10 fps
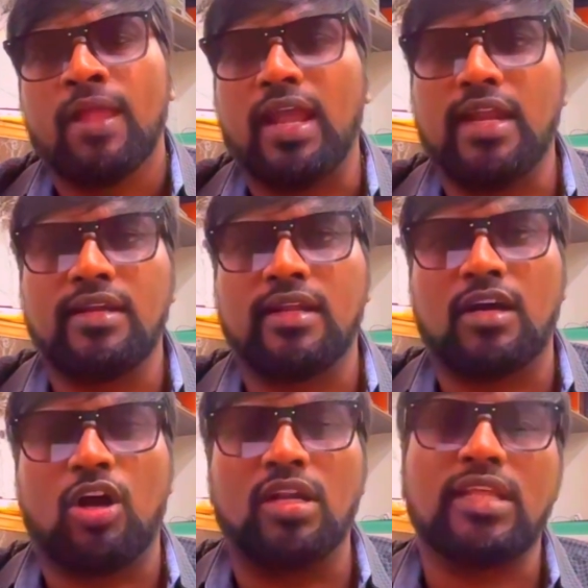And
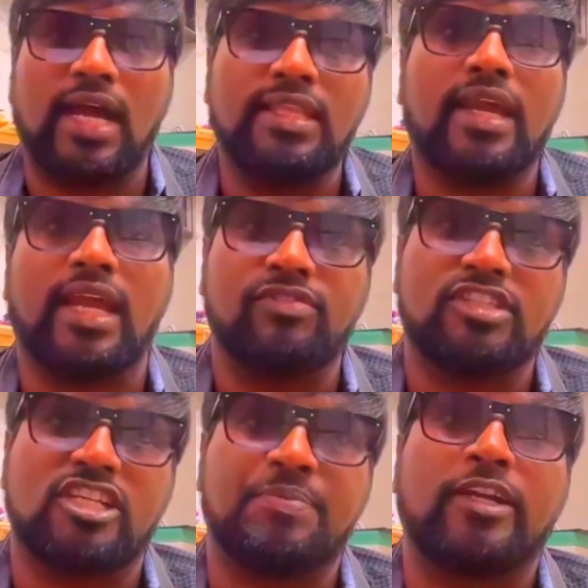on the other hand, with
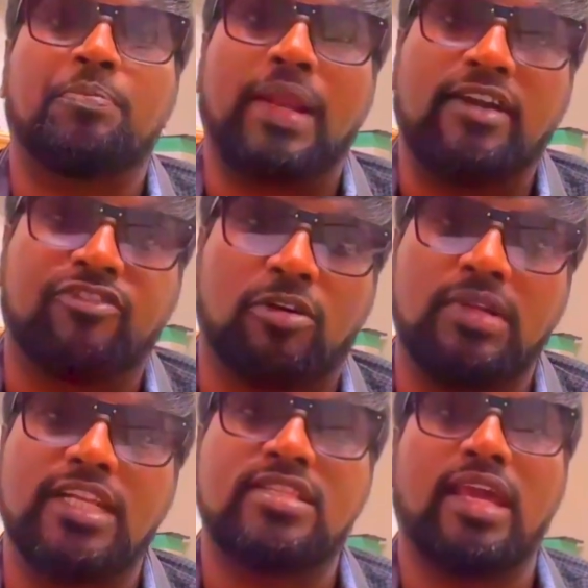respect to platform,
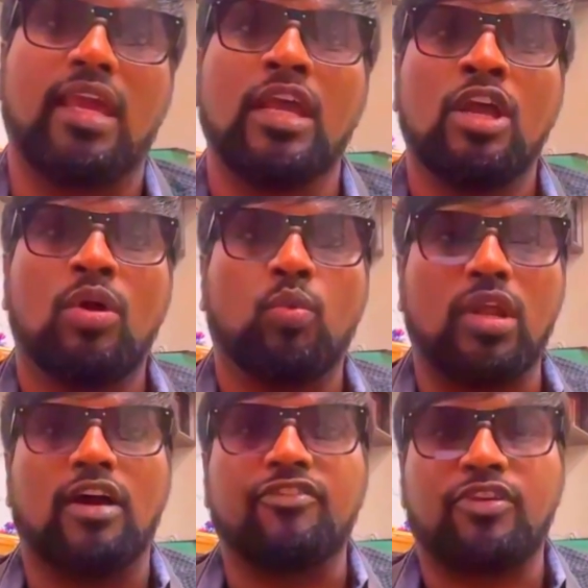let's say
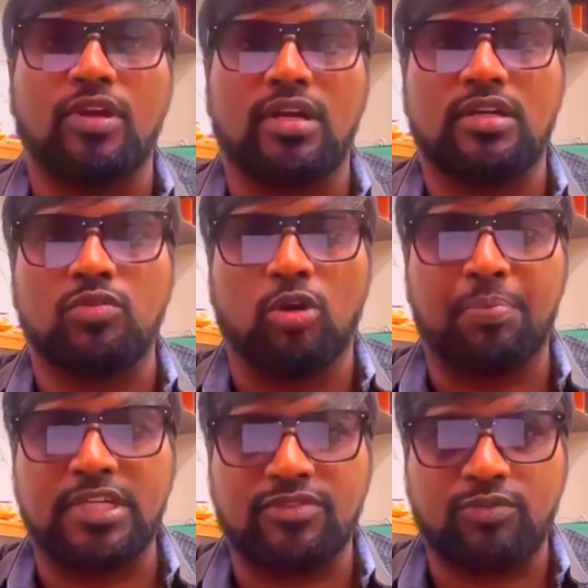one of your
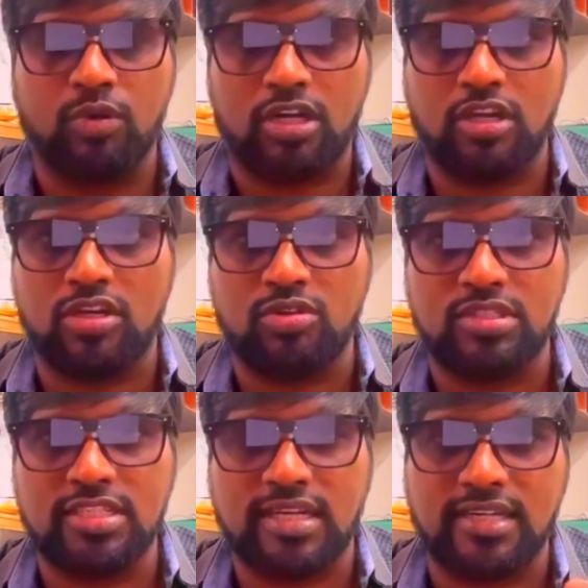OpenShift worker
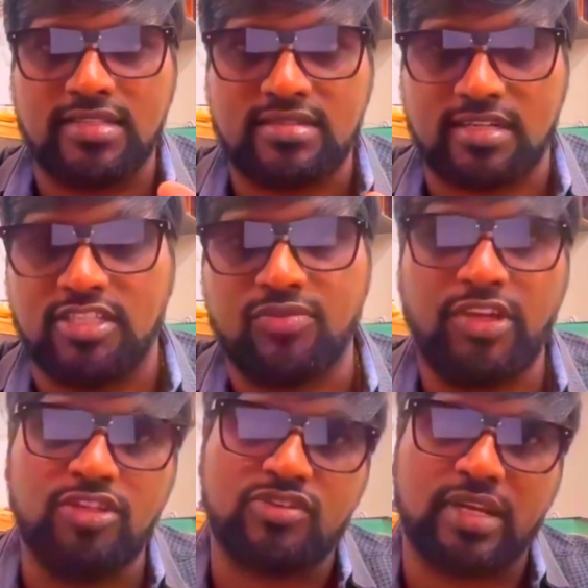nodes is under stress. We
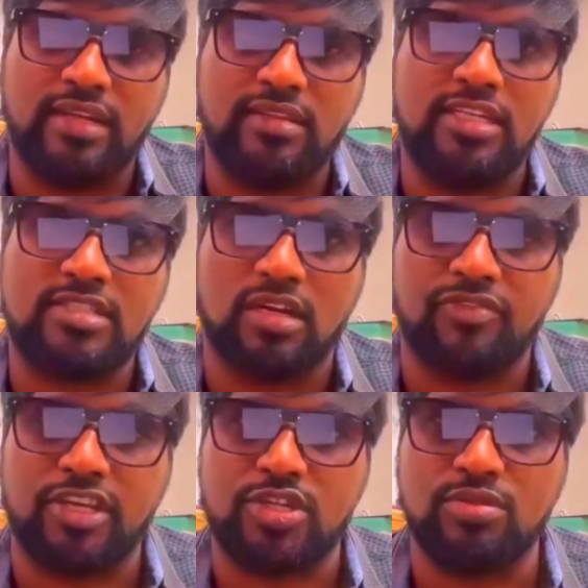used to get these sort
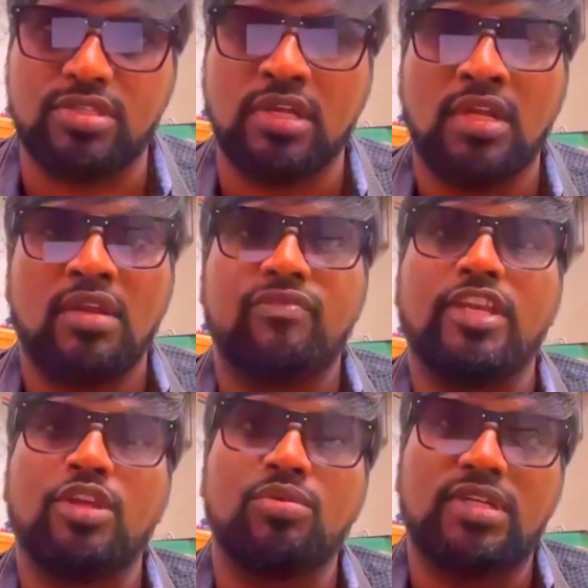of issues
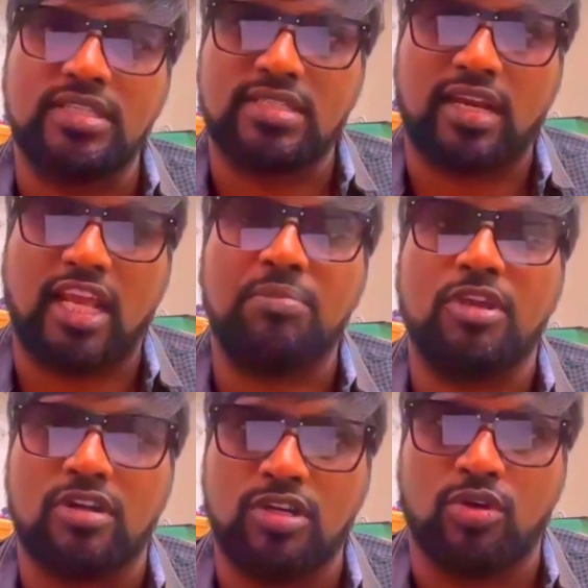when you describe
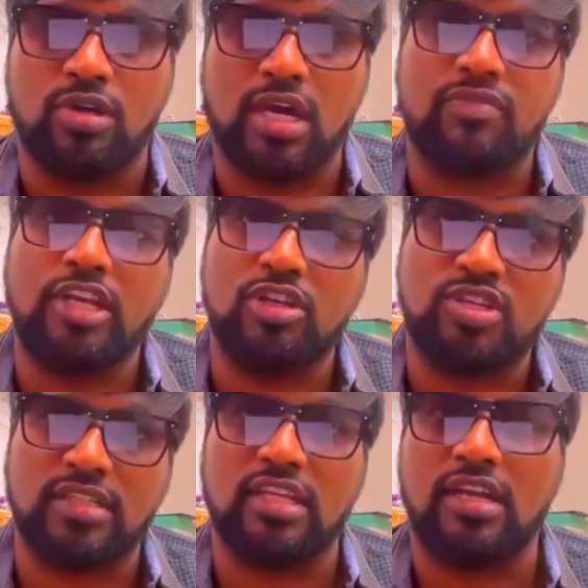your node or when you
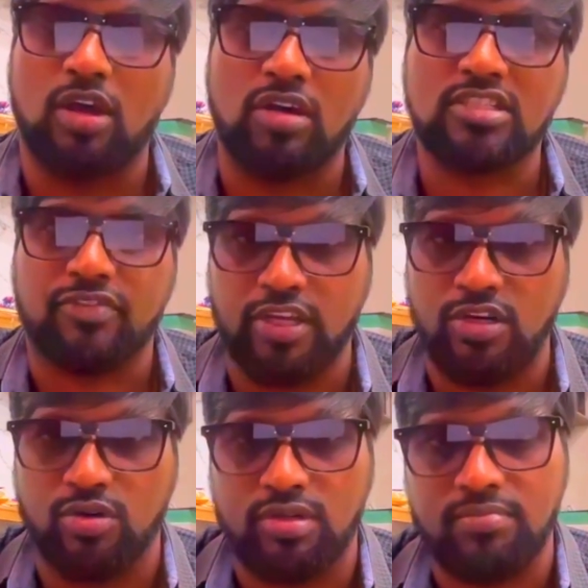check the logs of your
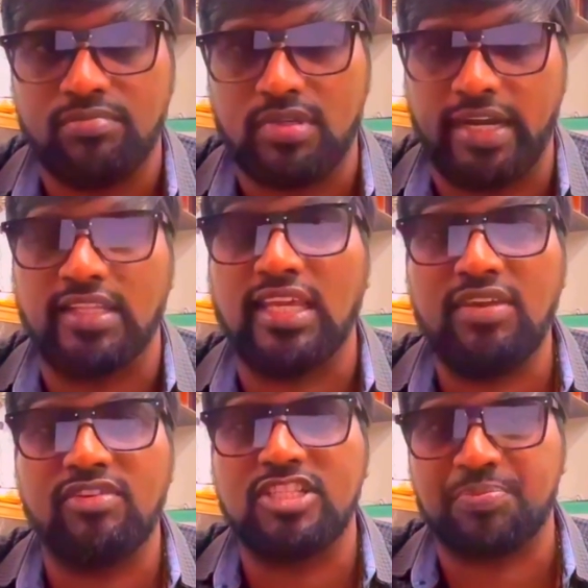node, right? The
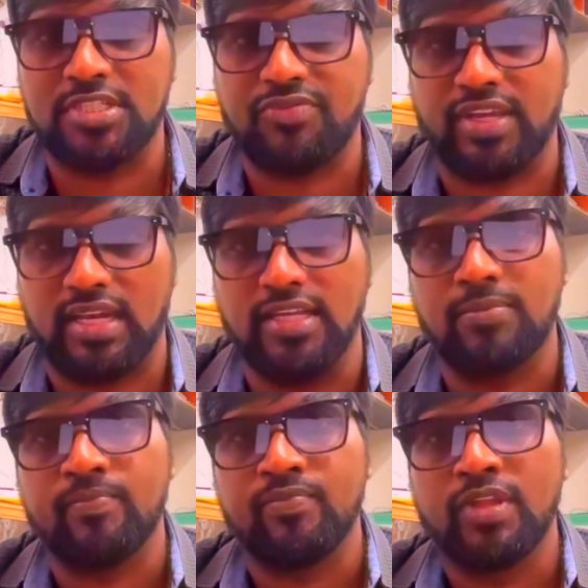event specifically,
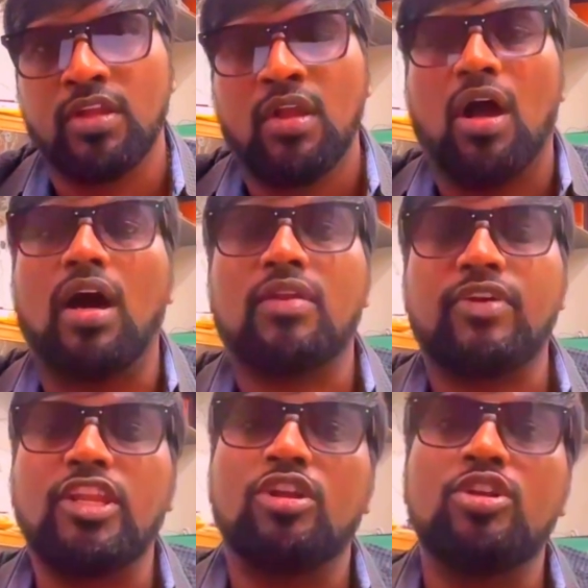or
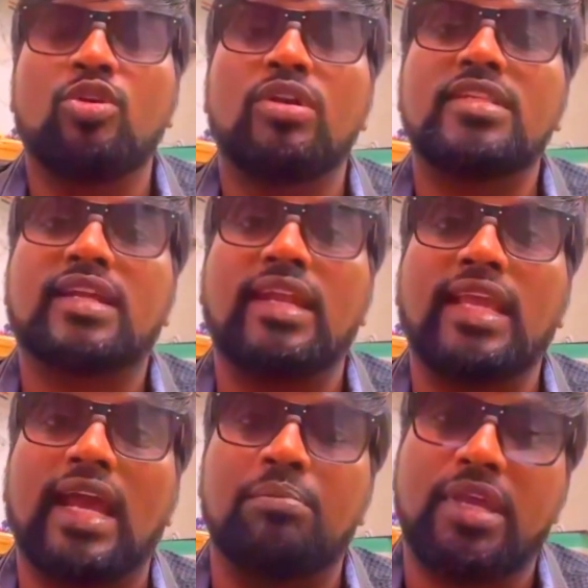when your node is
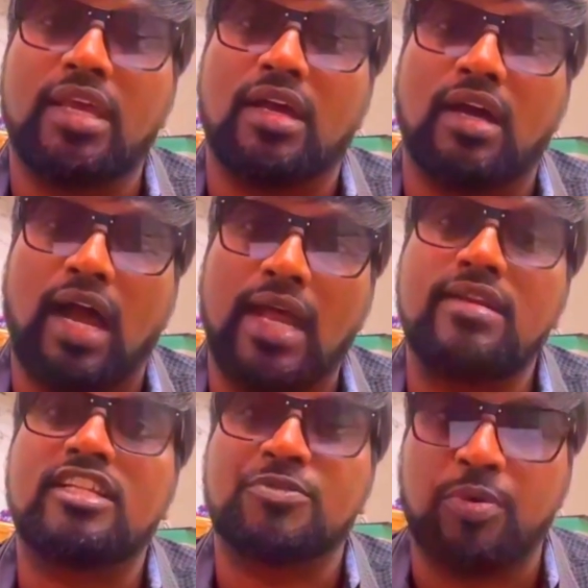getting
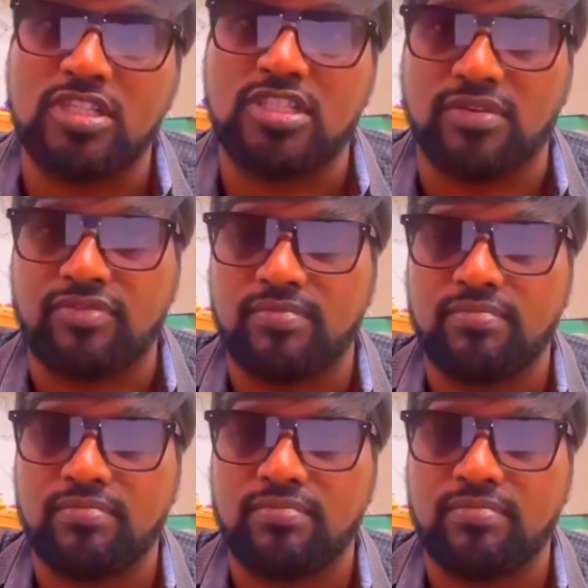unresponsive.